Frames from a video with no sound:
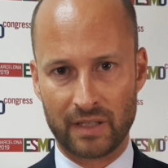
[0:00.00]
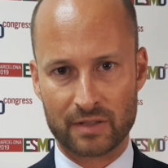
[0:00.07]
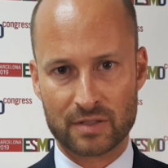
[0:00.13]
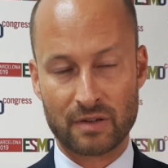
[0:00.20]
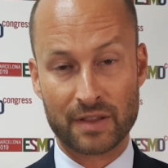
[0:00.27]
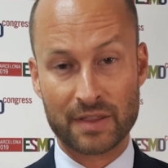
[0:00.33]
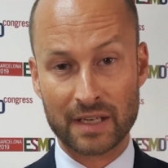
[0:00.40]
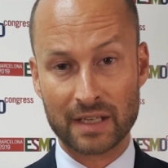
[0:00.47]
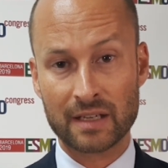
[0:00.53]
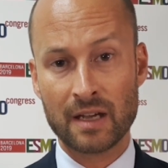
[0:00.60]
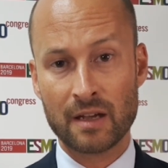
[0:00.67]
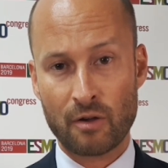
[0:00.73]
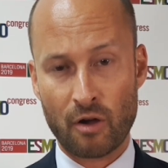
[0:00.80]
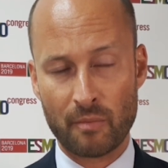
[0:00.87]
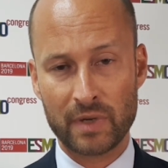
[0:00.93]
So I think
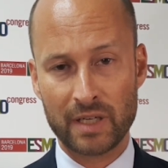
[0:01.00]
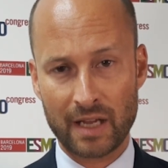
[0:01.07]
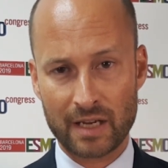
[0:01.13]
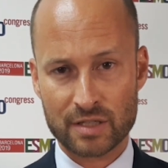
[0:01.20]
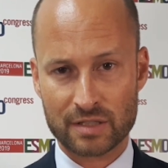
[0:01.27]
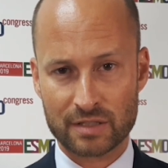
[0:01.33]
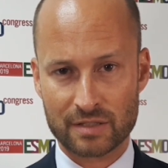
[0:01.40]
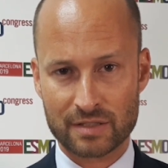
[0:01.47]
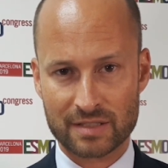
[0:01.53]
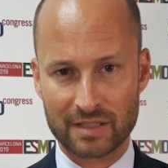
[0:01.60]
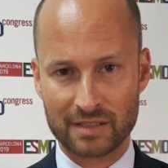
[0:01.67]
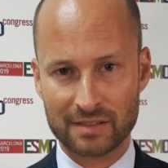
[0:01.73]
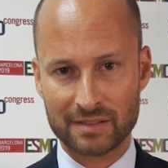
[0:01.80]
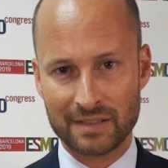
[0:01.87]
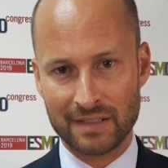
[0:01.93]
combination
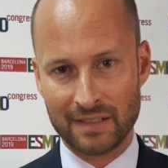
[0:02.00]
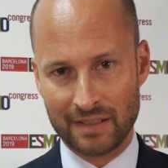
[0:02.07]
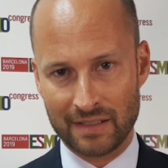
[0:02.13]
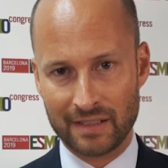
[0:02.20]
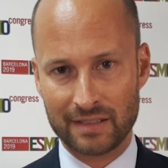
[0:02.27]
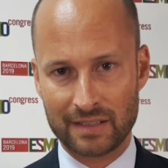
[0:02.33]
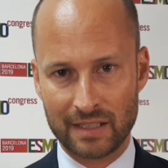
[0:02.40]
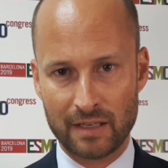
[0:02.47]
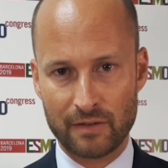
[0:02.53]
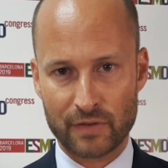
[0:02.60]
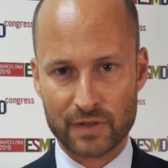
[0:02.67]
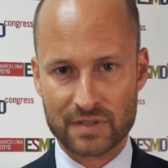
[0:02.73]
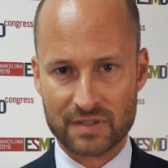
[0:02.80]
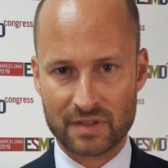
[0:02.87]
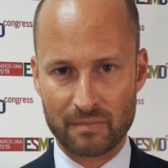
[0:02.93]
still
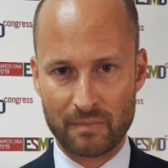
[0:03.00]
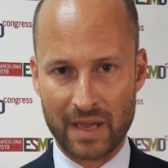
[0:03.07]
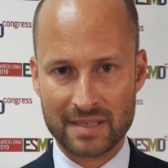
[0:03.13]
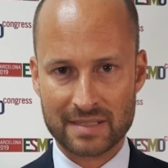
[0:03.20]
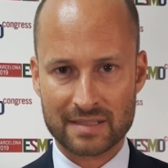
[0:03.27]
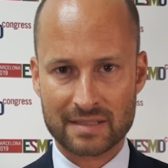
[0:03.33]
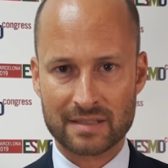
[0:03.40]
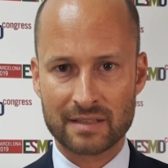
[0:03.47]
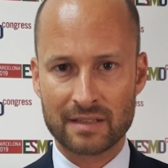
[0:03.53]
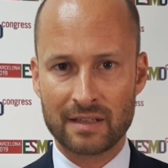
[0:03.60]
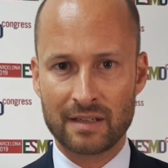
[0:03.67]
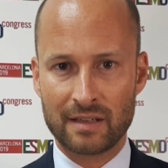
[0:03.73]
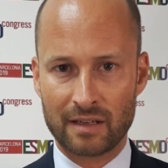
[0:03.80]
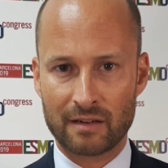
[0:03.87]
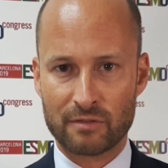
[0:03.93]
delivers the best
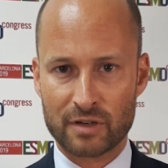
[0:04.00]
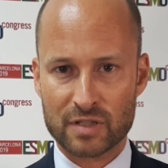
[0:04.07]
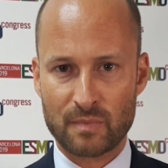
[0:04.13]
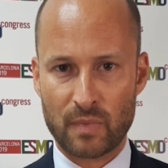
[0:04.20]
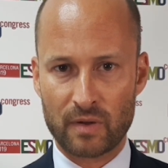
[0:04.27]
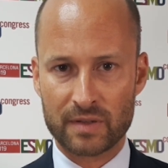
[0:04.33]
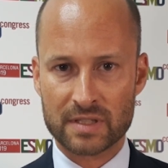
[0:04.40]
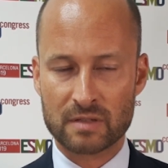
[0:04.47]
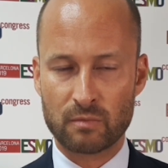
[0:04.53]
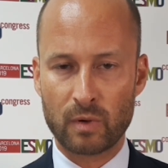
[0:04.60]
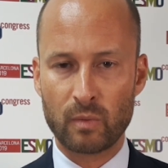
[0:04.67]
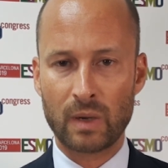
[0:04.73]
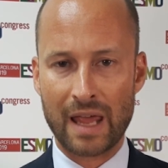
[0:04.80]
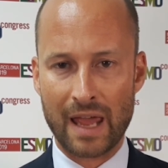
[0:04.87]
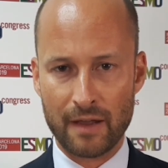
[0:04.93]
response. We
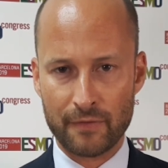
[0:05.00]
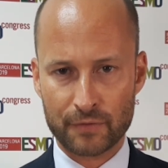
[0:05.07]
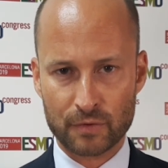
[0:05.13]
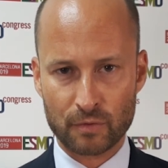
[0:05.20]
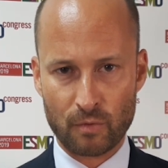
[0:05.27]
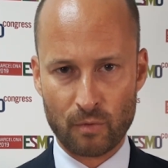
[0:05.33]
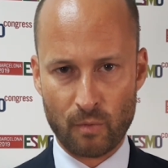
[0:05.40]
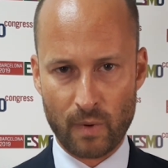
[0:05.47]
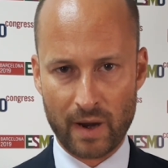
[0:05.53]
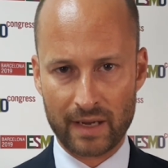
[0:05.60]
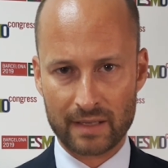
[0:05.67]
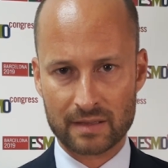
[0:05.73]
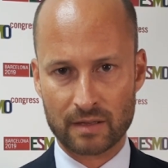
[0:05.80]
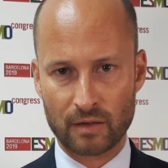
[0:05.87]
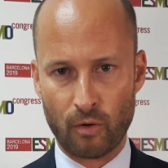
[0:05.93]
will have to
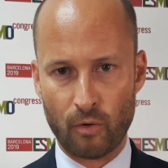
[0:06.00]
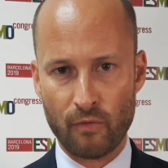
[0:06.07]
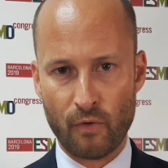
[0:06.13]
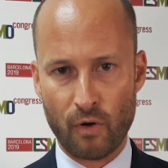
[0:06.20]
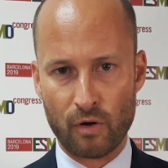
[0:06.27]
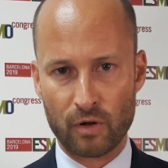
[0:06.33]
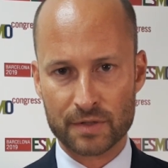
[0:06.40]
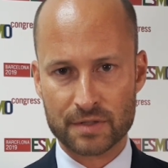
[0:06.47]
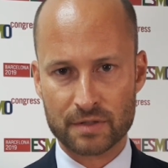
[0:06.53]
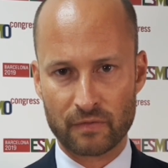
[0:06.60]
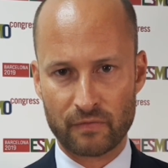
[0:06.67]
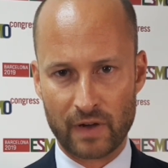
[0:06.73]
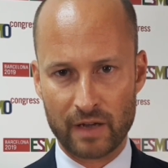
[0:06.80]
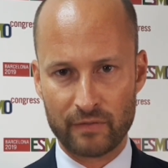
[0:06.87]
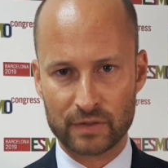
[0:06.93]
await the overall
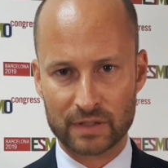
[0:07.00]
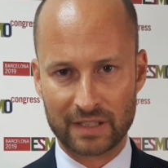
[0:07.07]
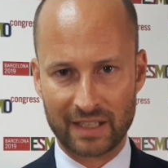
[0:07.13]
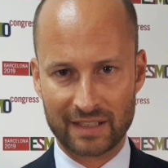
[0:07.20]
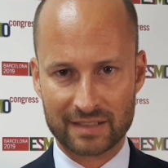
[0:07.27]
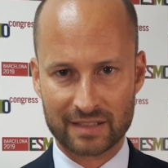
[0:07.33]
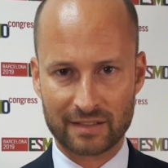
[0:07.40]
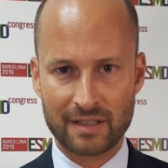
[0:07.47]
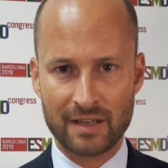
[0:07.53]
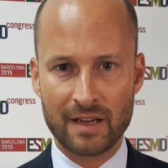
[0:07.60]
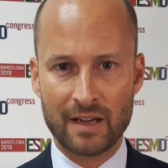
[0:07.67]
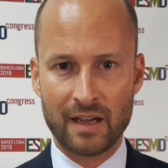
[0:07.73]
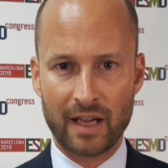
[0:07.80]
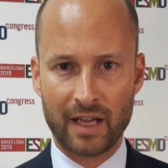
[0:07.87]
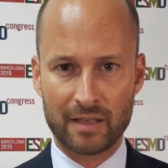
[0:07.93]
survival data
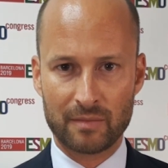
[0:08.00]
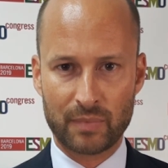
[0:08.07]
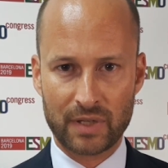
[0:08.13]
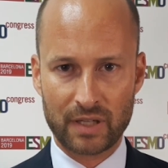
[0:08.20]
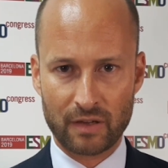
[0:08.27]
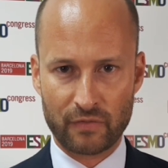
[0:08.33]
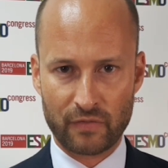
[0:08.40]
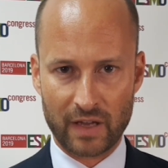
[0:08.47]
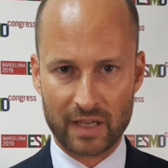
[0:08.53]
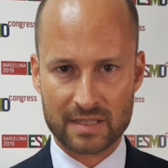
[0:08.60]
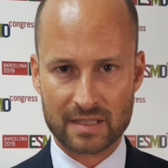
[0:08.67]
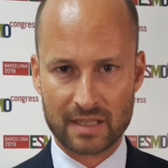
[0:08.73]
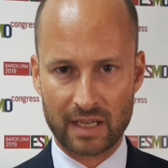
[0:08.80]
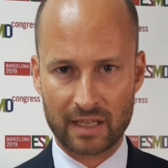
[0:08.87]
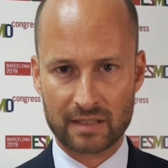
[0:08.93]
and
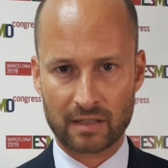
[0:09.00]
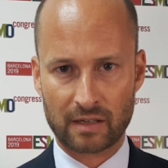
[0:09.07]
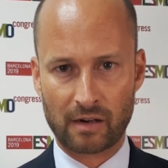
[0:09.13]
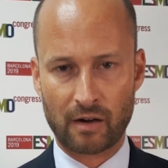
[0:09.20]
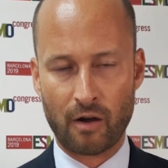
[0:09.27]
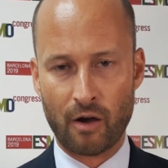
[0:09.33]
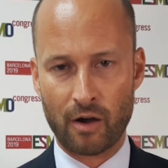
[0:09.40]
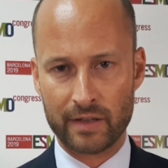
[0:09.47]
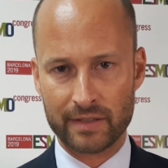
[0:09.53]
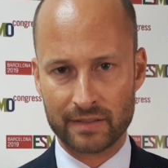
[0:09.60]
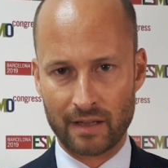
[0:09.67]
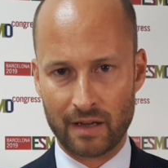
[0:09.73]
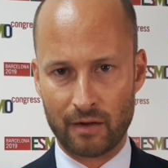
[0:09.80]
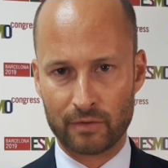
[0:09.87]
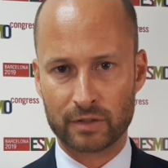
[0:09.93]
PFS data
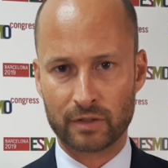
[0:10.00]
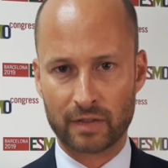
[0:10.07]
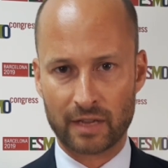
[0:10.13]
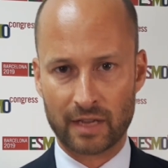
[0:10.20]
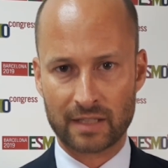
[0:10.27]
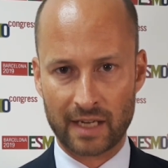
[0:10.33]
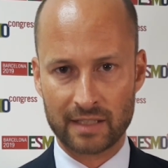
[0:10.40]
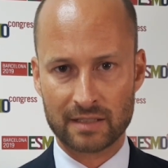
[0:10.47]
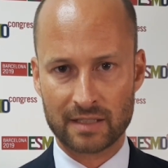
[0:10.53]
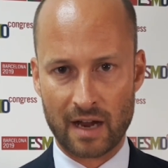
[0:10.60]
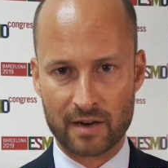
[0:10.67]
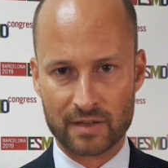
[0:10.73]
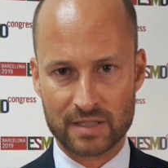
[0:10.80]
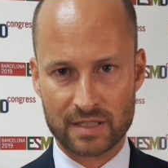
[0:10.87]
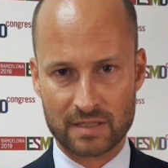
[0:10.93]
out of the TITAN
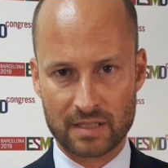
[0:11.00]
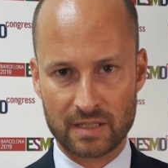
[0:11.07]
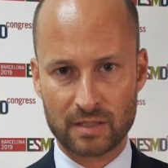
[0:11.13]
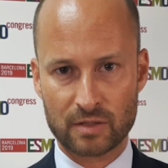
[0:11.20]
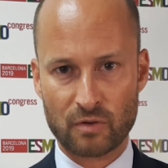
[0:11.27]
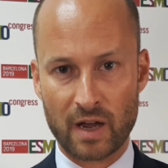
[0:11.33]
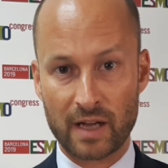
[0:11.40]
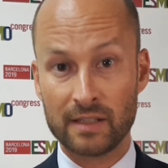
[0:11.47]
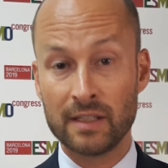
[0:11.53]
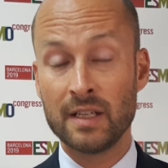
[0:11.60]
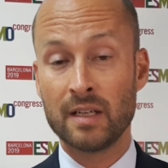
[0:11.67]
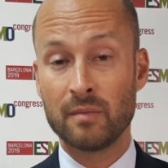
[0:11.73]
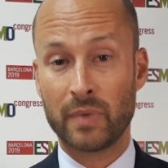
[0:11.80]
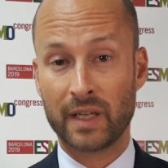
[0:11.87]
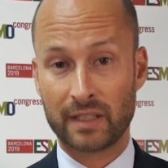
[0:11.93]
RCC trial,
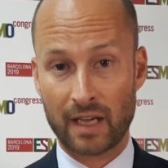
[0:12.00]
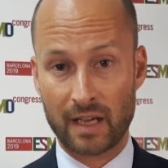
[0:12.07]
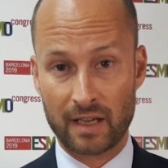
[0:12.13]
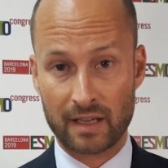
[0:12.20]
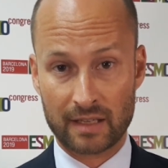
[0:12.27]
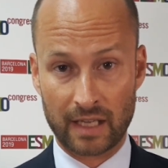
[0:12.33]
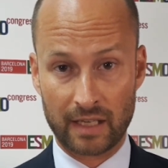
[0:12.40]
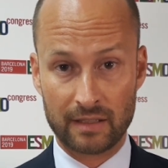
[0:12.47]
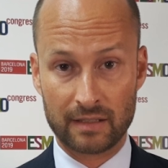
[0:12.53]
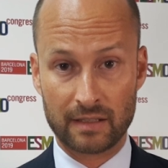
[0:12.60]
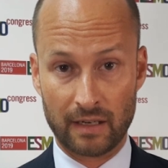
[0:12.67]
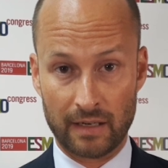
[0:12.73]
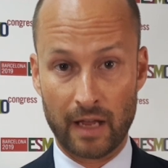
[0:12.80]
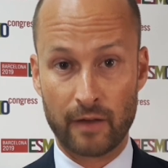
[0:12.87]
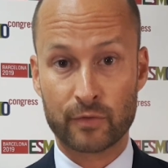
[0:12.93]
but I can
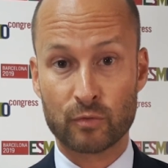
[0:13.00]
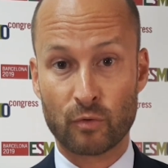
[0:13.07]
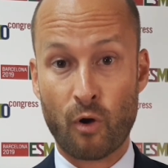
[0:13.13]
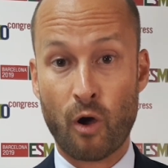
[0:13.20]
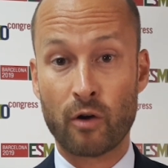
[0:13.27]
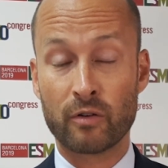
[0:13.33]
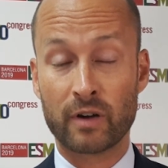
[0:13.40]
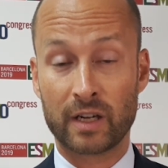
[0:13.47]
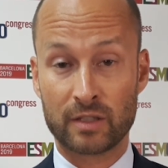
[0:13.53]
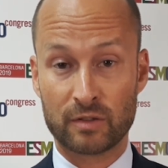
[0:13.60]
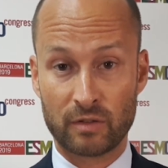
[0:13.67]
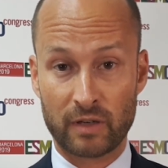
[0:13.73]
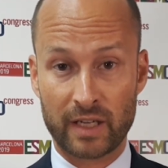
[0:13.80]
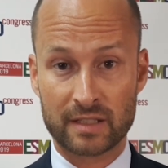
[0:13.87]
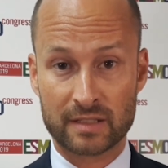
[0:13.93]
and have to
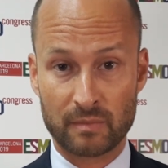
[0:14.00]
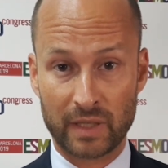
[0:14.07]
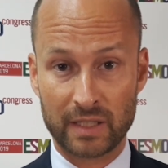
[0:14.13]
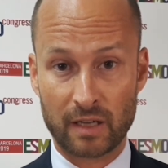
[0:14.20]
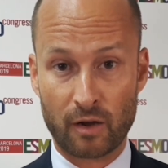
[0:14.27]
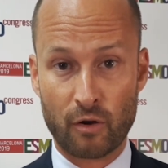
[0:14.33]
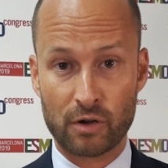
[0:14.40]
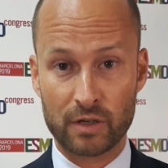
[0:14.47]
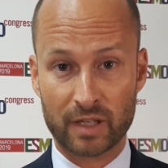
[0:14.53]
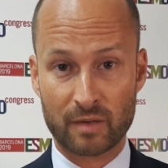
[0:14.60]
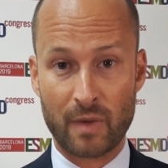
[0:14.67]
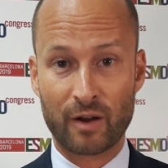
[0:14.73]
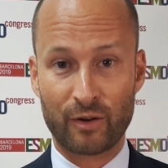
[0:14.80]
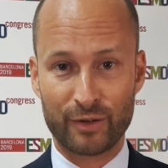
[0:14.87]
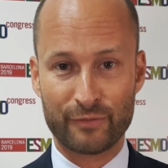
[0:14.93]
congratulate my dear colleague
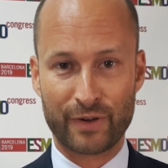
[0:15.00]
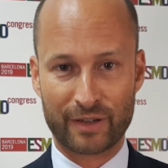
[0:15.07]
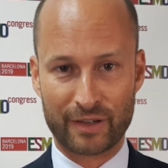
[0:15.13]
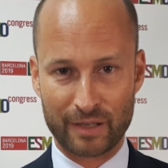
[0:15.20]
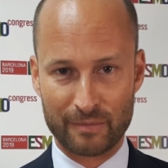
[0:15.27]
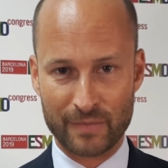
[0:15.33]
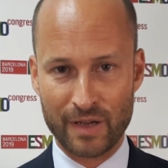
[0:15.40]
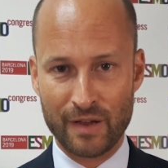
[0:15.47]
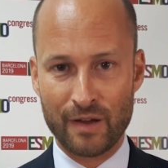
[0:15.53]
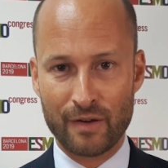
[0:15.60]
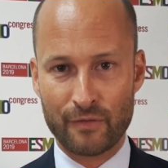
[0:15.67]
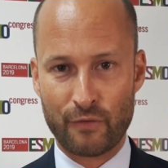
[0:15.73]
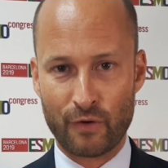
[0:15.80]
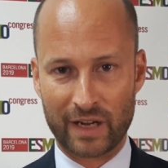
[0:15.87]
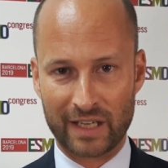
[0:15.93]
Marc-Oliver Grimm
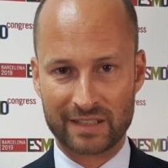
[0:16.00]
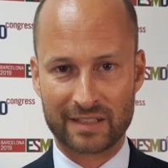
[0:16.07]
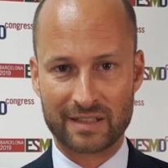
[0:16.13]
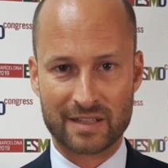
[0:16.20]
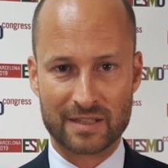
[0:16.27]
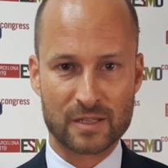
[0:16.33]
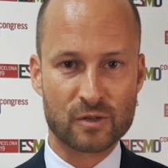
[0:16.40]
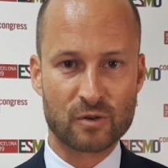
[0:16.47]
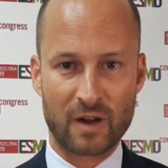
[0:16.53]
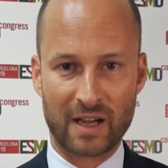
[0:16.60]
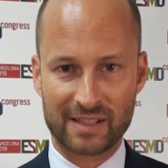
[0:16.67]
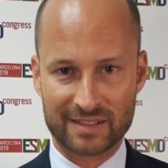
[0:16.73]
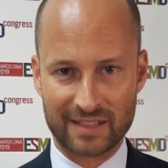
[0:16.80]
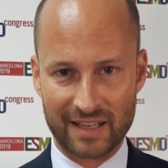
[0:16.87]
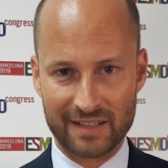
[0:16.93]
for getting this trial
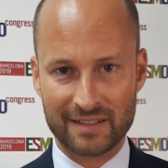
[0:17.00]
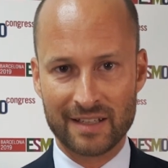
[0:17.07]
done,